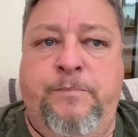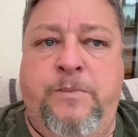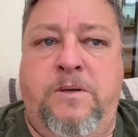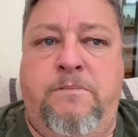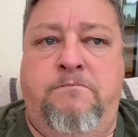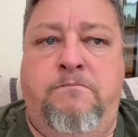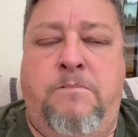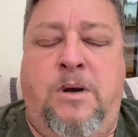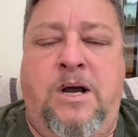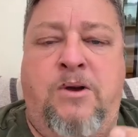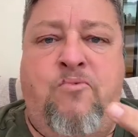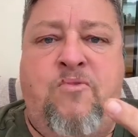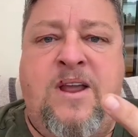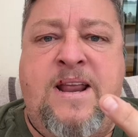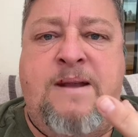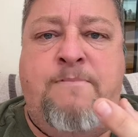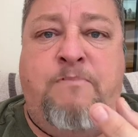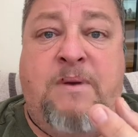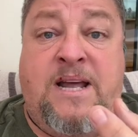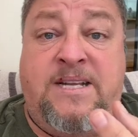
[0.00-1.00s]
my
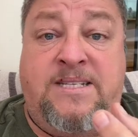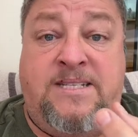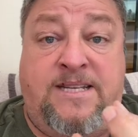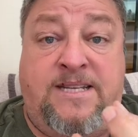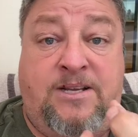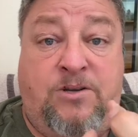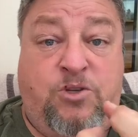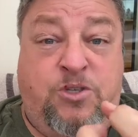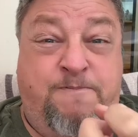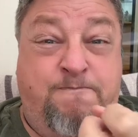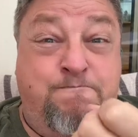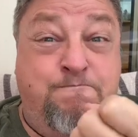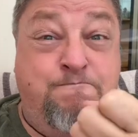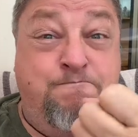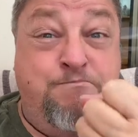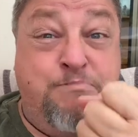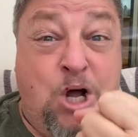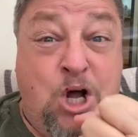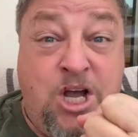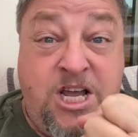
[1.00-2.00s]
red blood cells
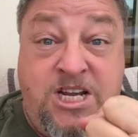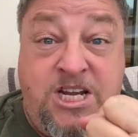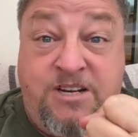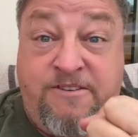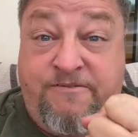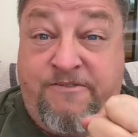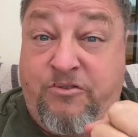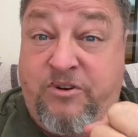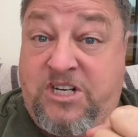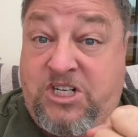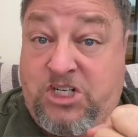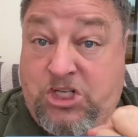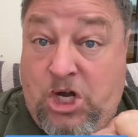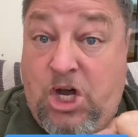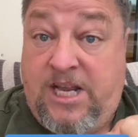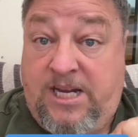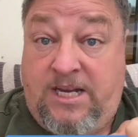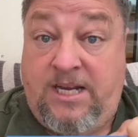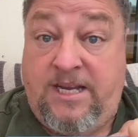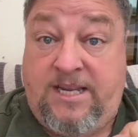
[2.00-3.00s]
bind very
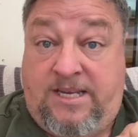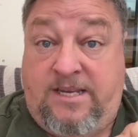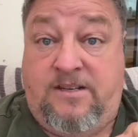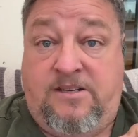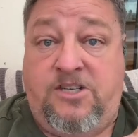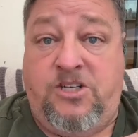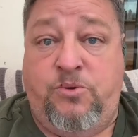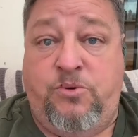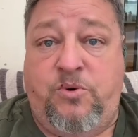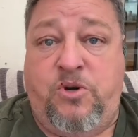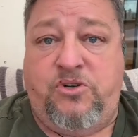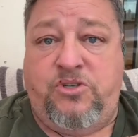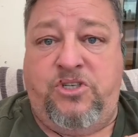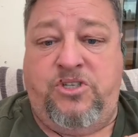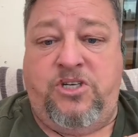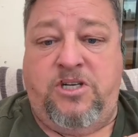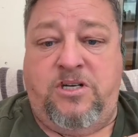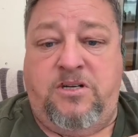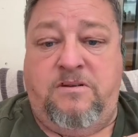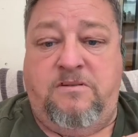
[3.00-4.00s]
tightly to
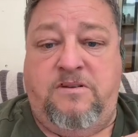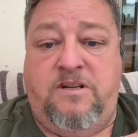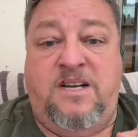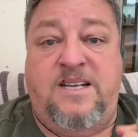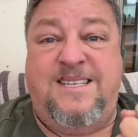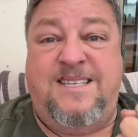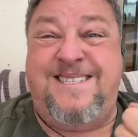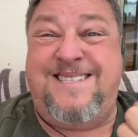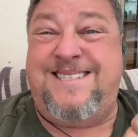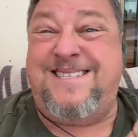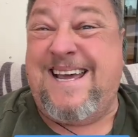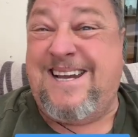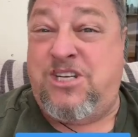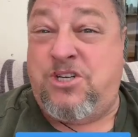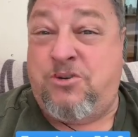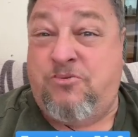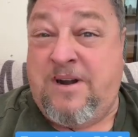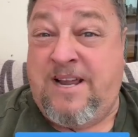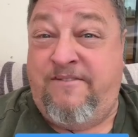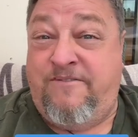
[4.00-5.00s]
oxygen. I
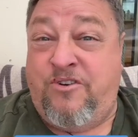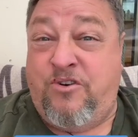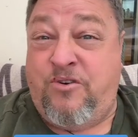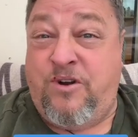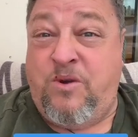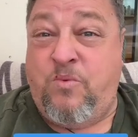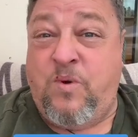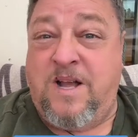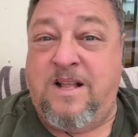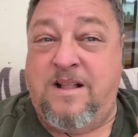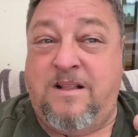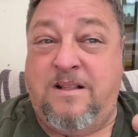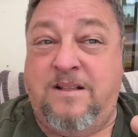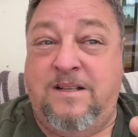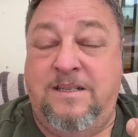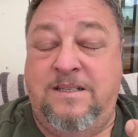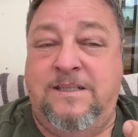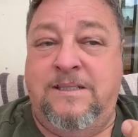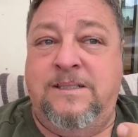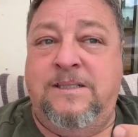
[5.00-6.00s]
saturate very well.
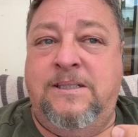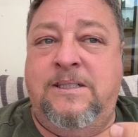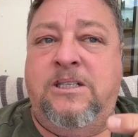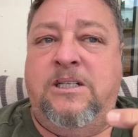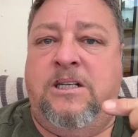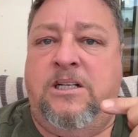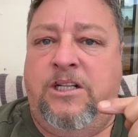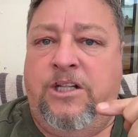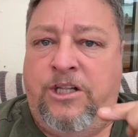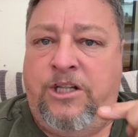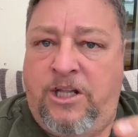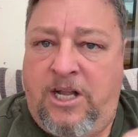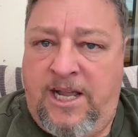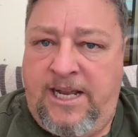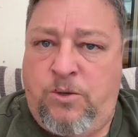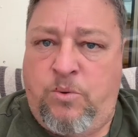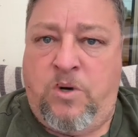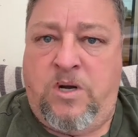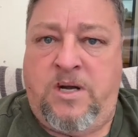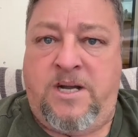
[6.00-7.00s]

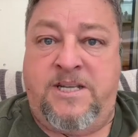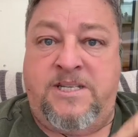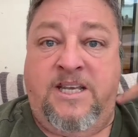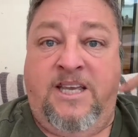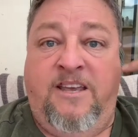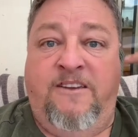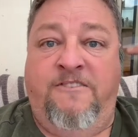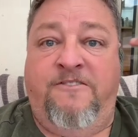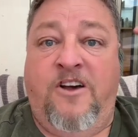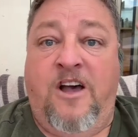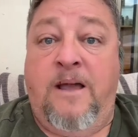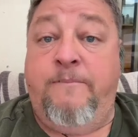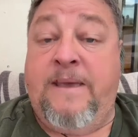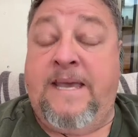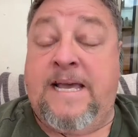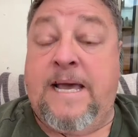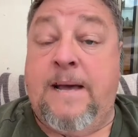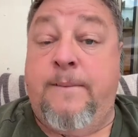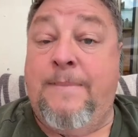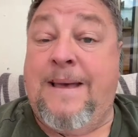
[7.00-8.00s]
Likewise, if I
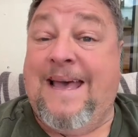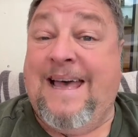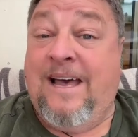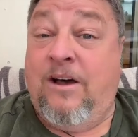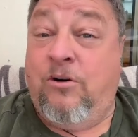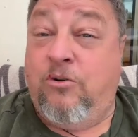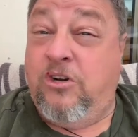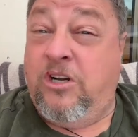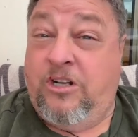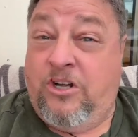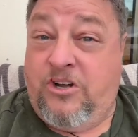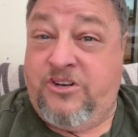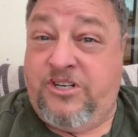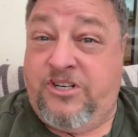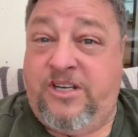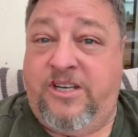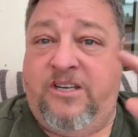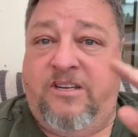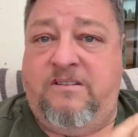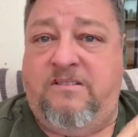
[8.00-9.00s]
become
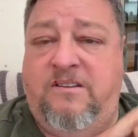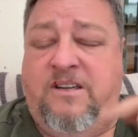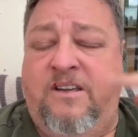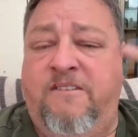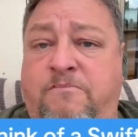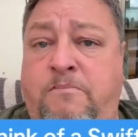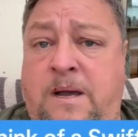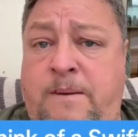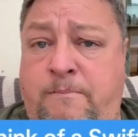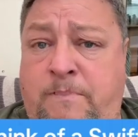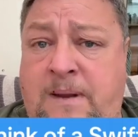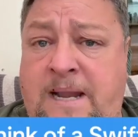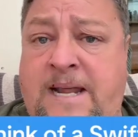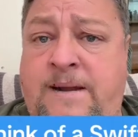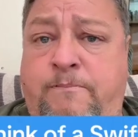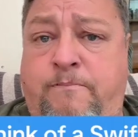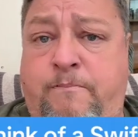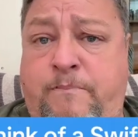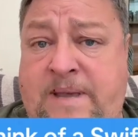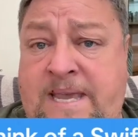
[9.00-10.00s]
alkalotic, if my
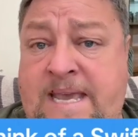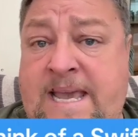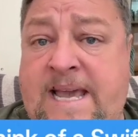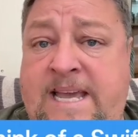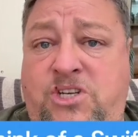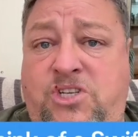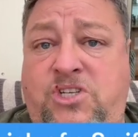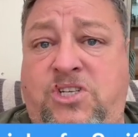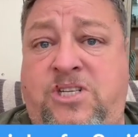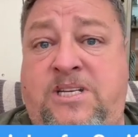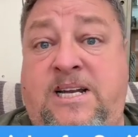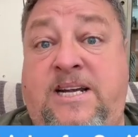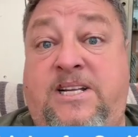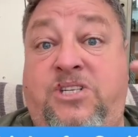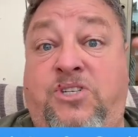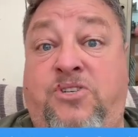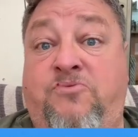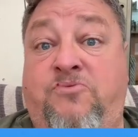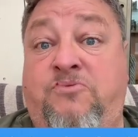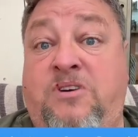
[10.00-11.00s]
blood pH
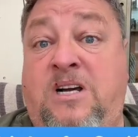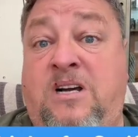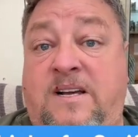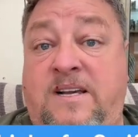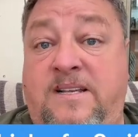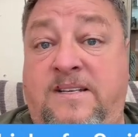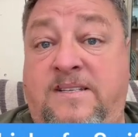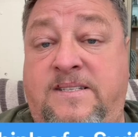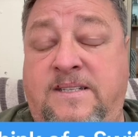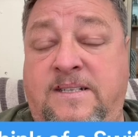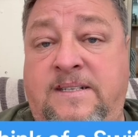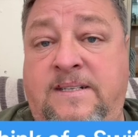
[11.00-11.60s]
starts to rise